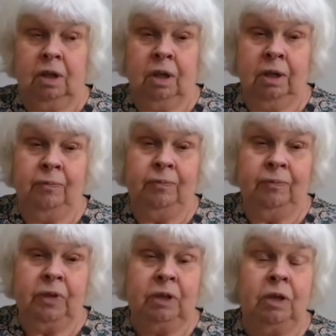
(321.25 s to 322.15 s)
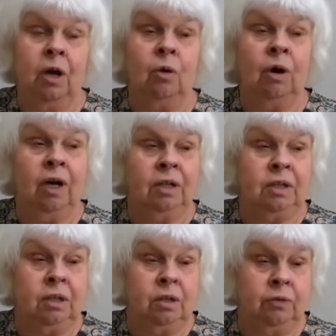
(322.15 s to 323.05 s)
no
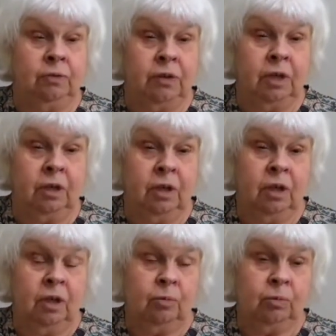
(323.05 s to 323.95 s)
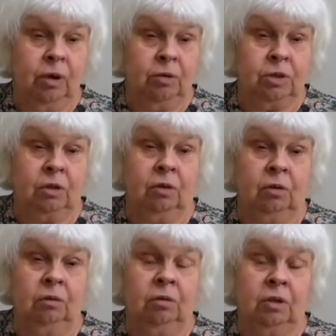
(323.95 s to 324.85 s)
idea of the
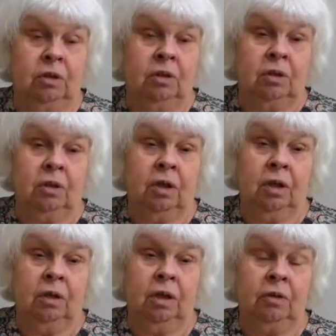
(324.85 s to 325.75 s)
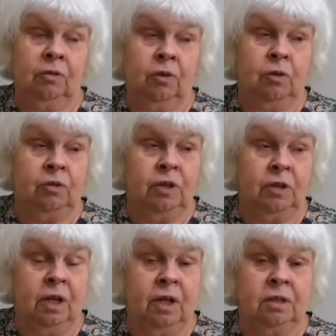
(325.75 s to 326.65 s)
protocol involved
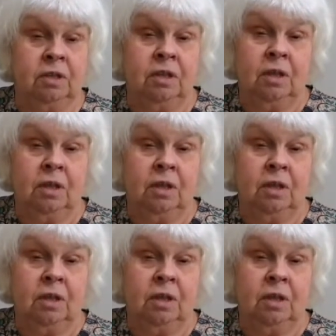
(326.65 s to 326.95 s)
in that.